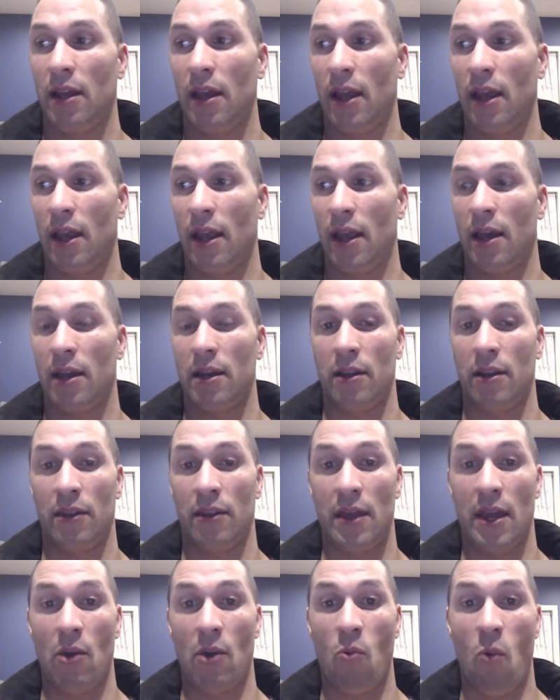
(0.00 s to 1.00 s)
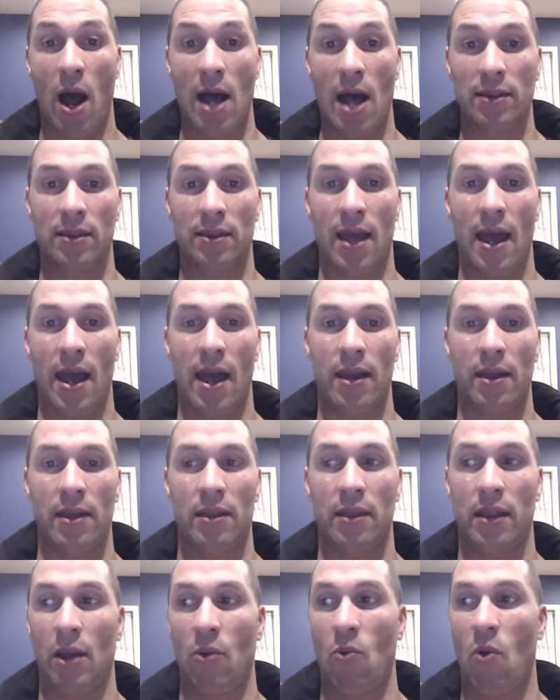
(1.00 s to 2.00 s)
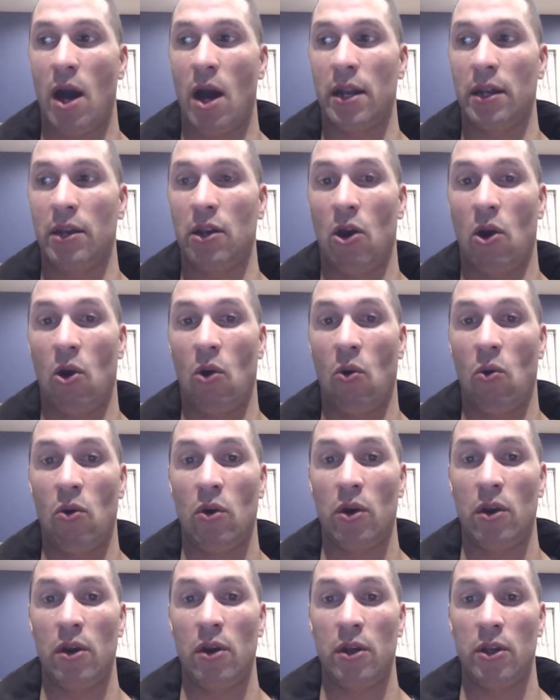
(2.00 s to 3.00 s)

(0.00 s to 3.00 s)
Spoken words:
and they want that, and they want to know,